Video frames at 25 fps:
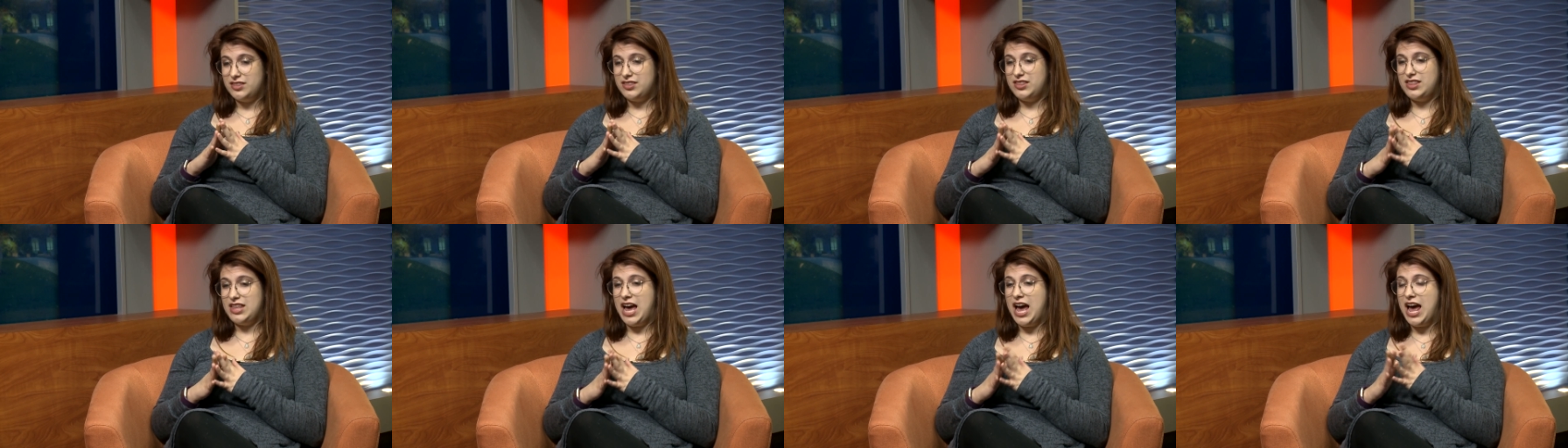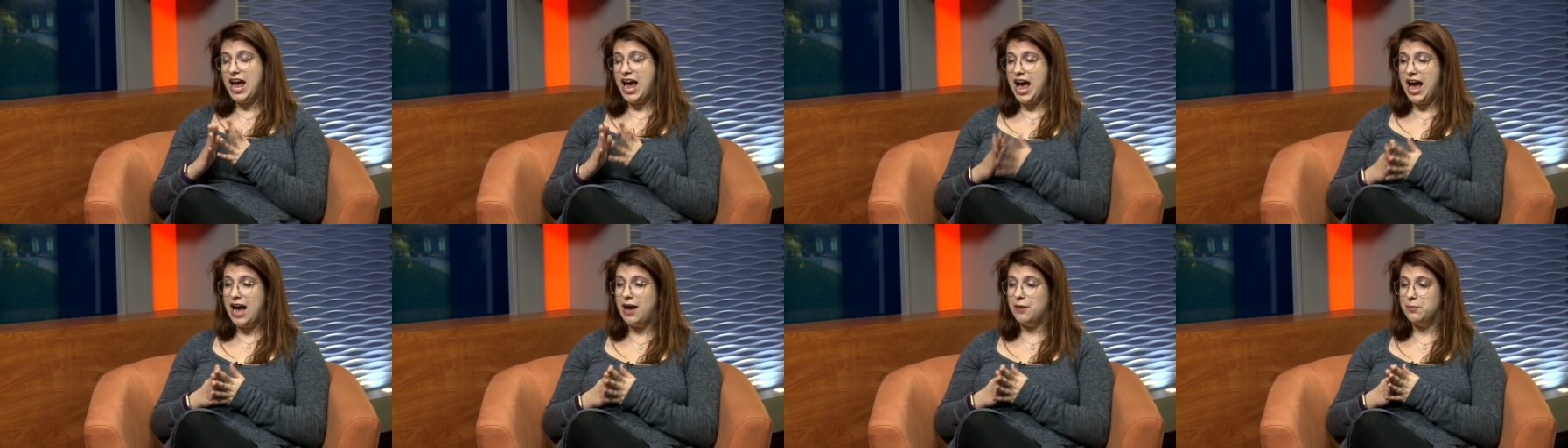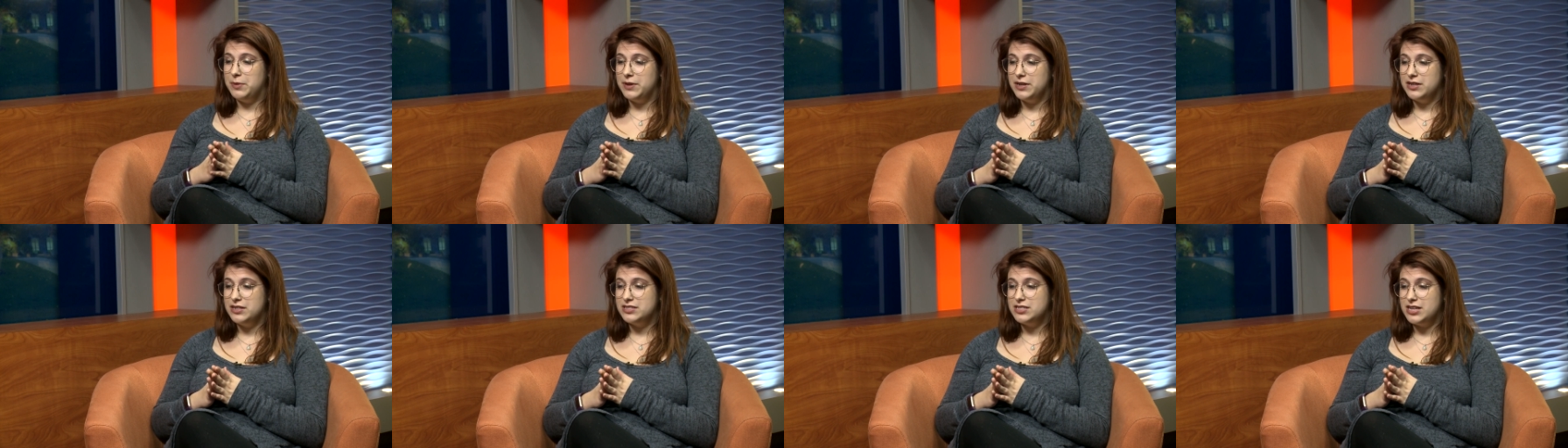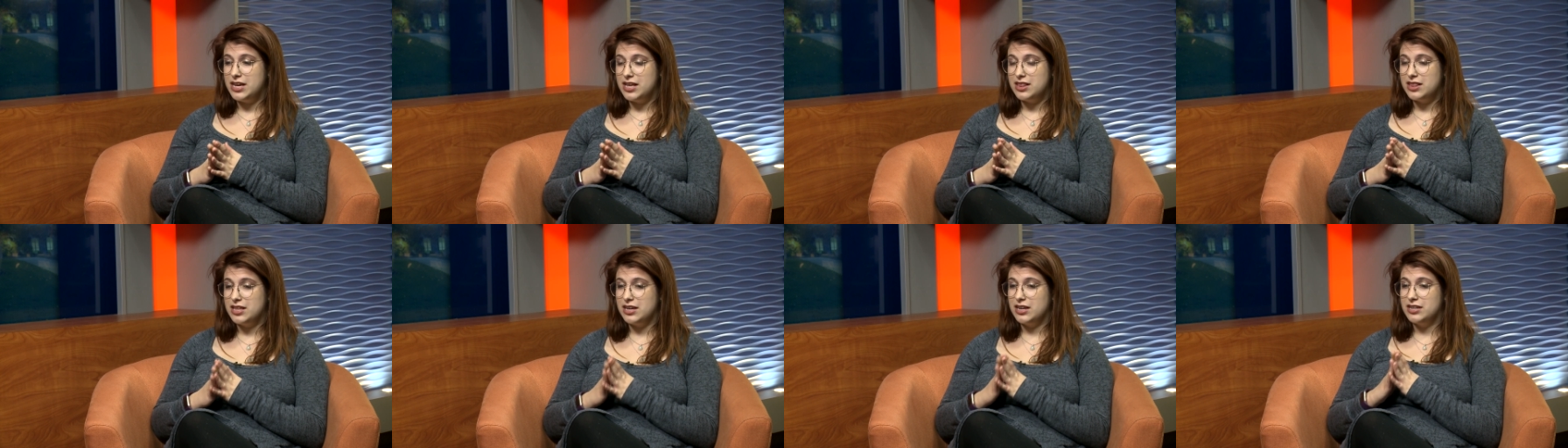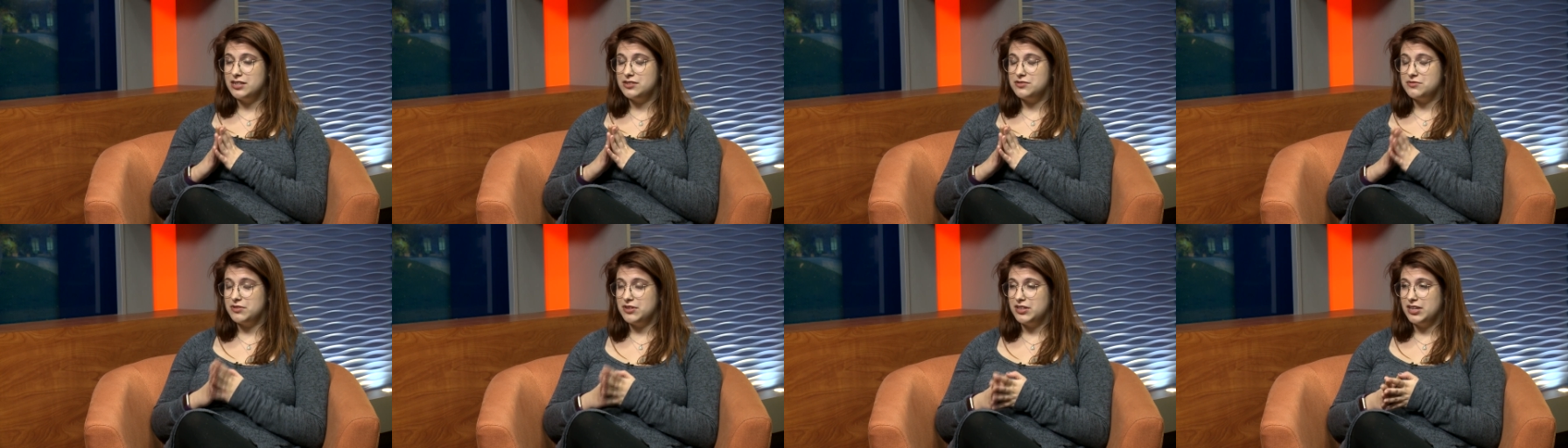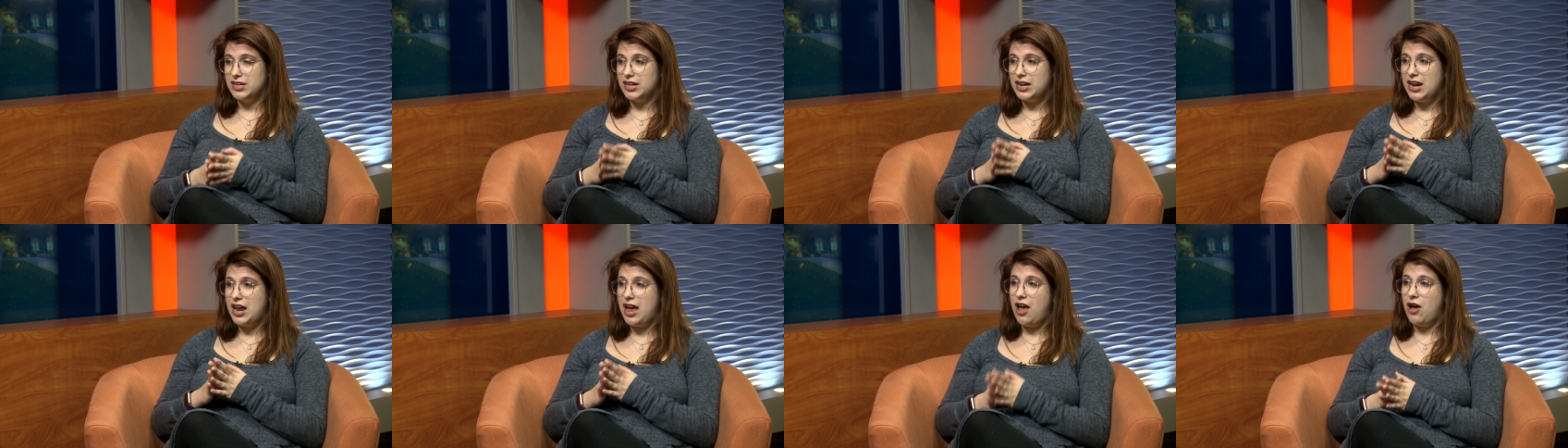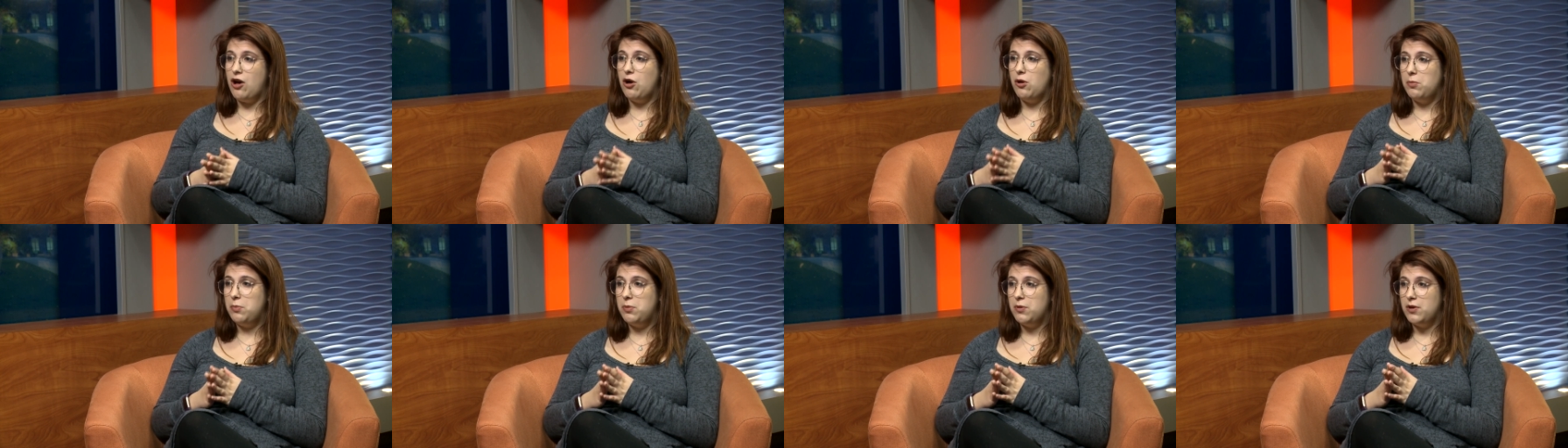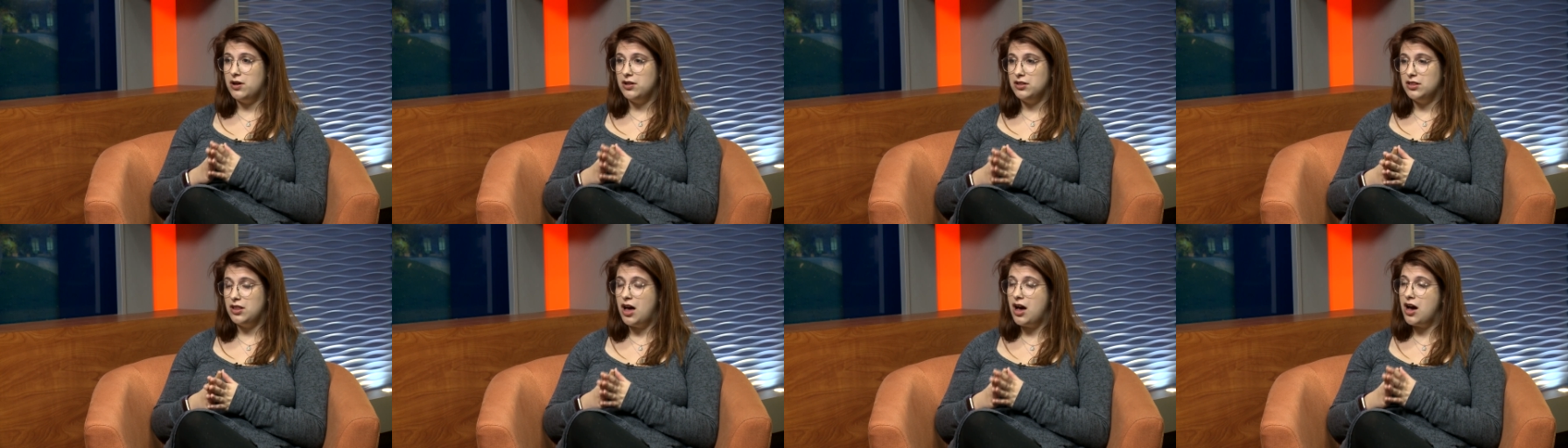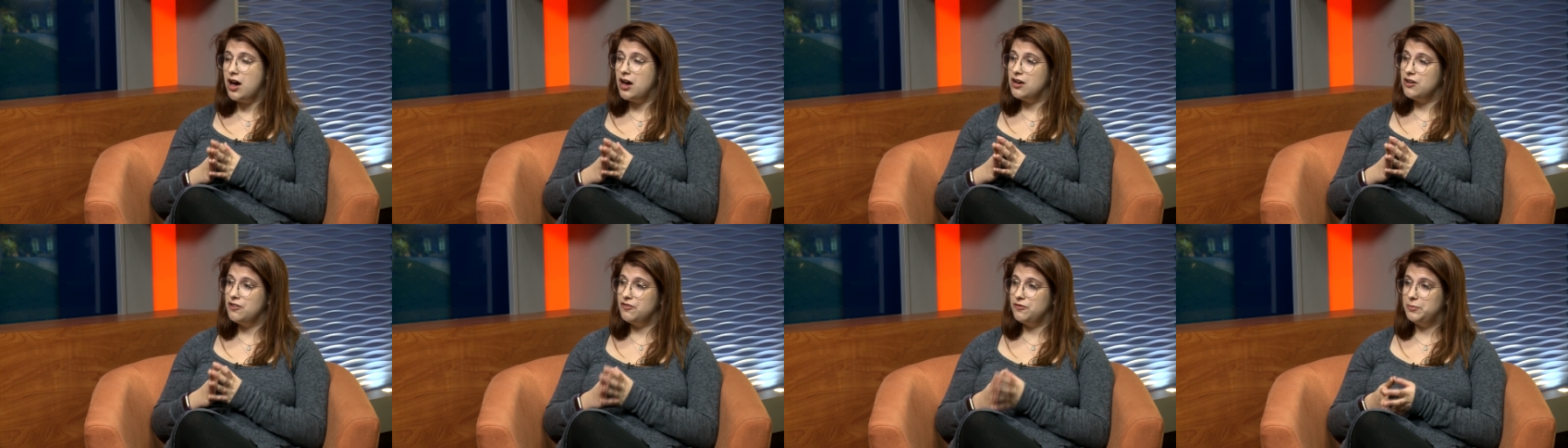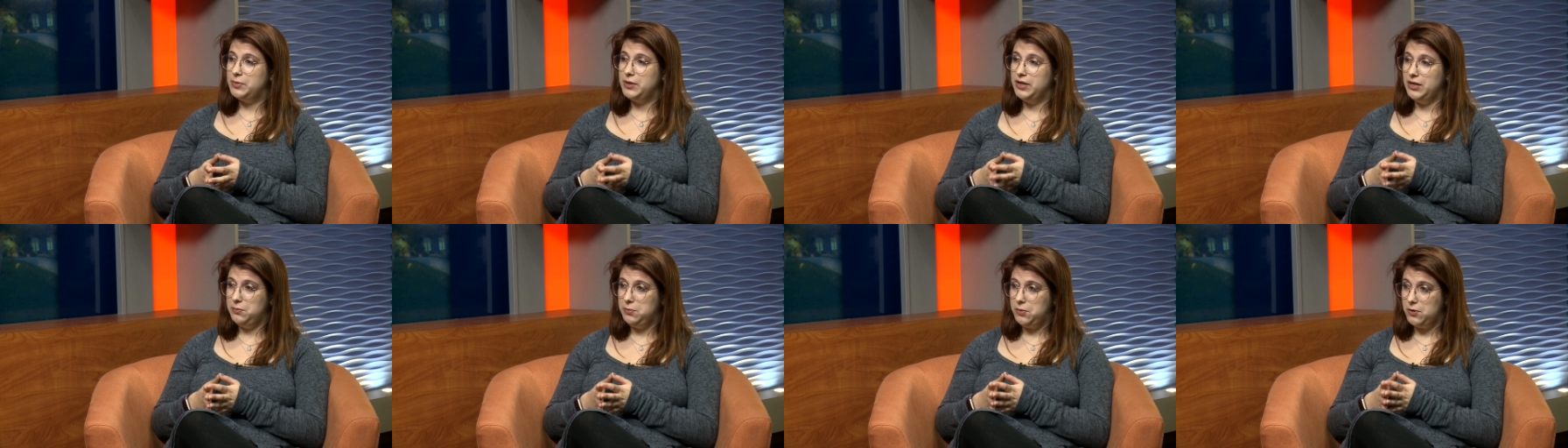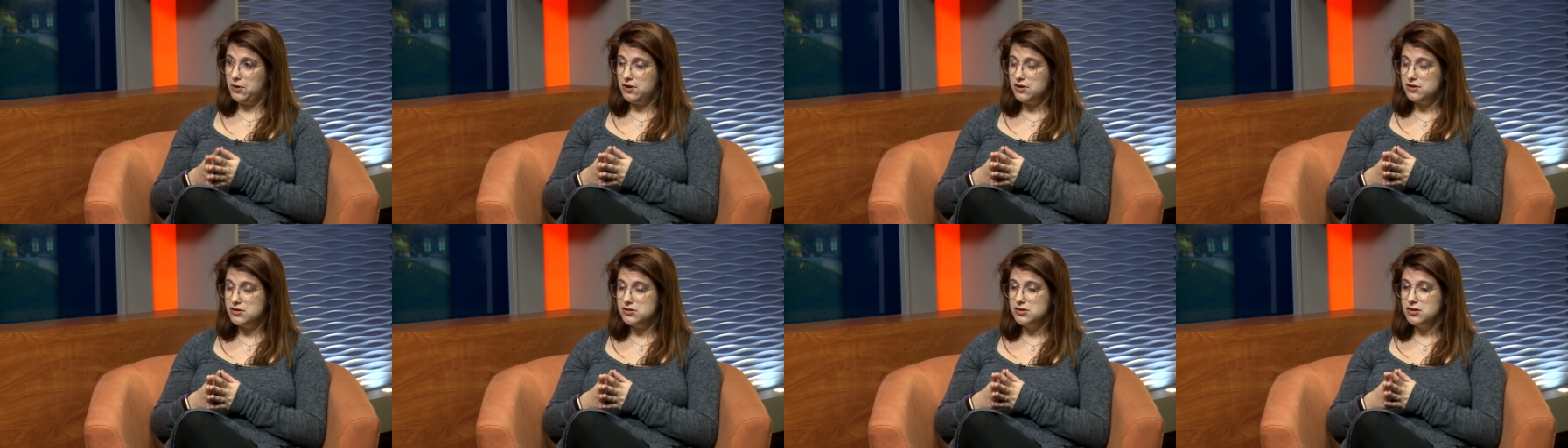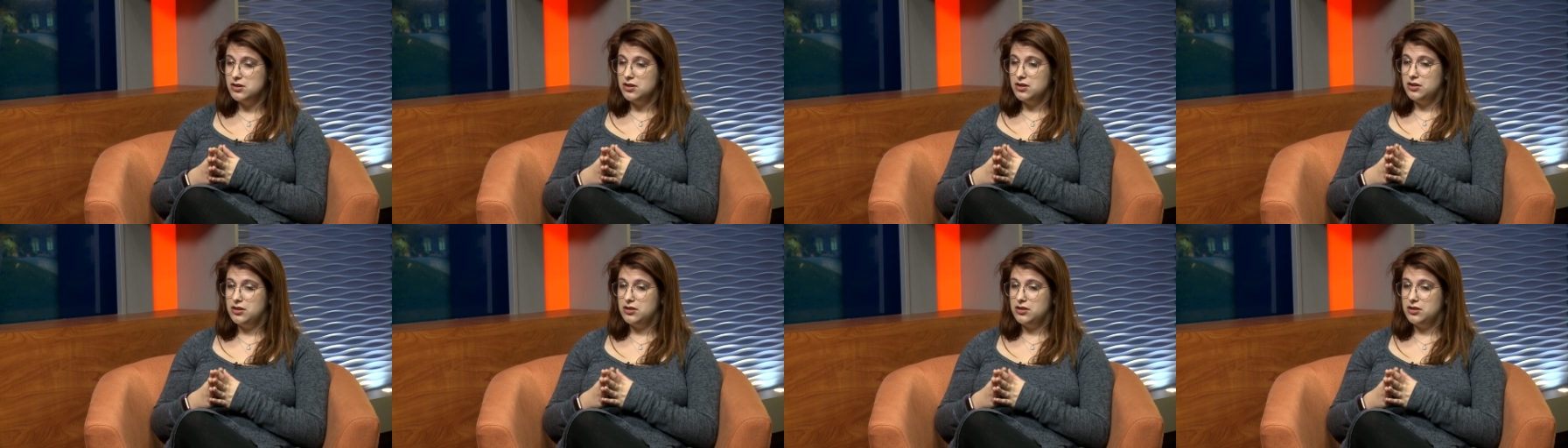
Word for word: that happens, I think it's really going to help a lot of people